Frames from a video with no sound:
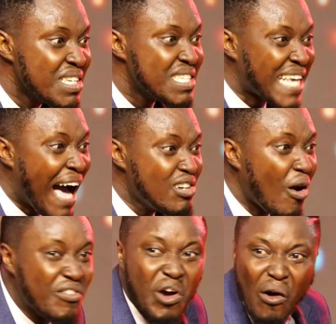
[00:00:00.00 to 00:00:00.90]
Child
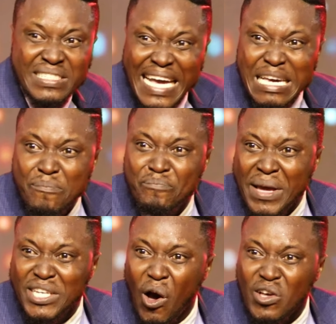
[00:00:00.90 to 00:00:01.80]
of God taking
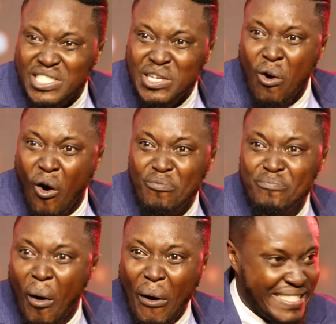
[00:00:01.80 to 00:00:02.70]
pictures of
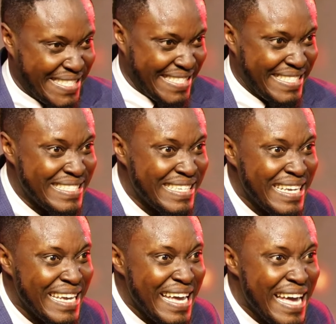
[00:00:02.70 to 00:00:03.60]
boys,
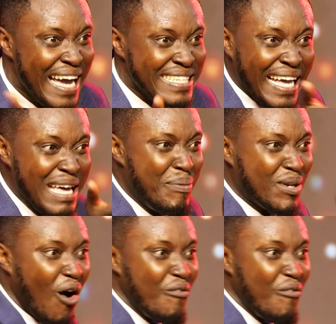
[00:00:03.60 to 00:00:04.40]
taking picture of